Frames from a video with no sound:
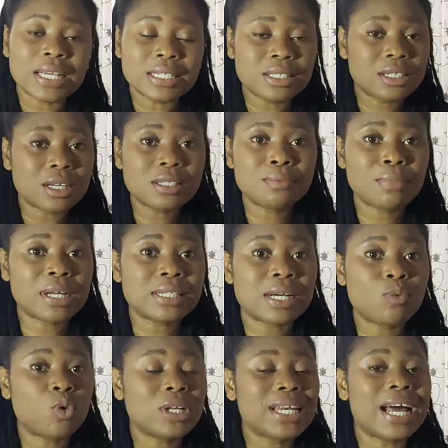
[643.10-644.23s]
It doesn't
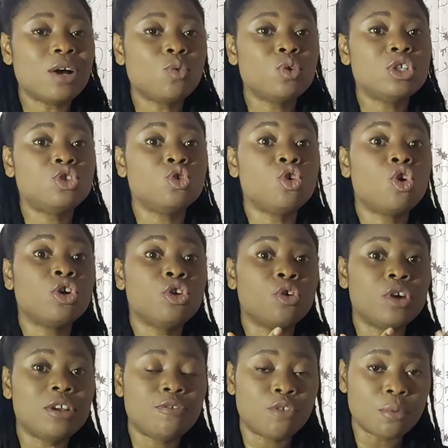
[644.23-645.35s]
matter what language you got
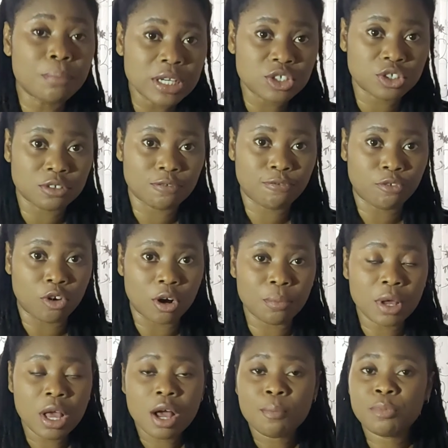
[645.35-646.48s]
your information
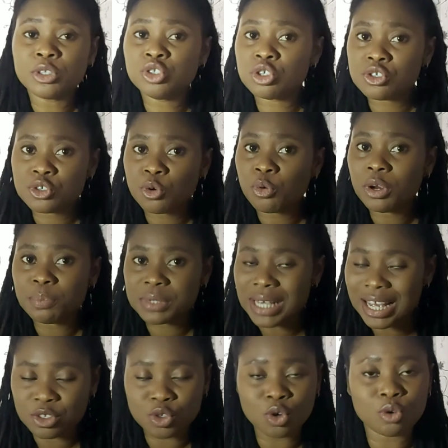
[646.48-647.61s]
from, but your script
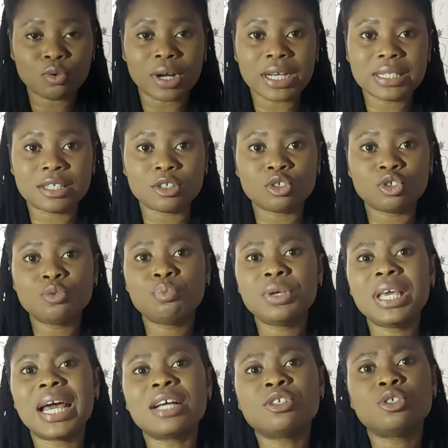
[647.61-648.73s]
as you're writing should
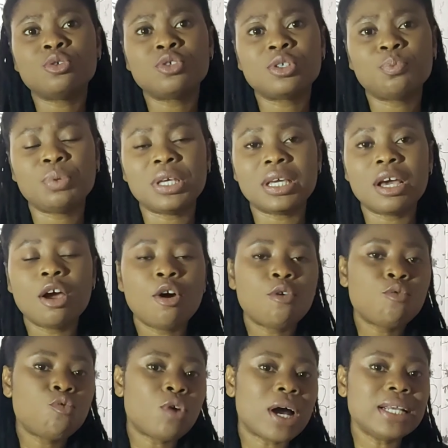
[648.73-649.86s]
be as you speak.
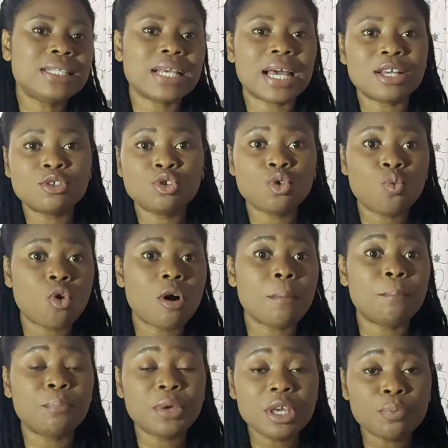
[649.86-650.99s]
Write as you
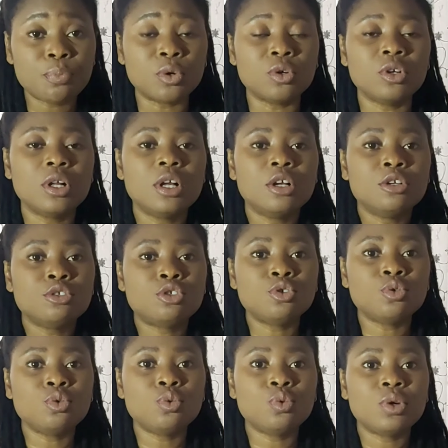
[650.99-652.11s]
want people
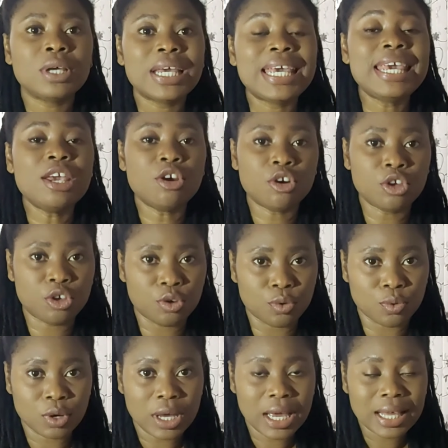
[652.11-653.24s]
to hear you.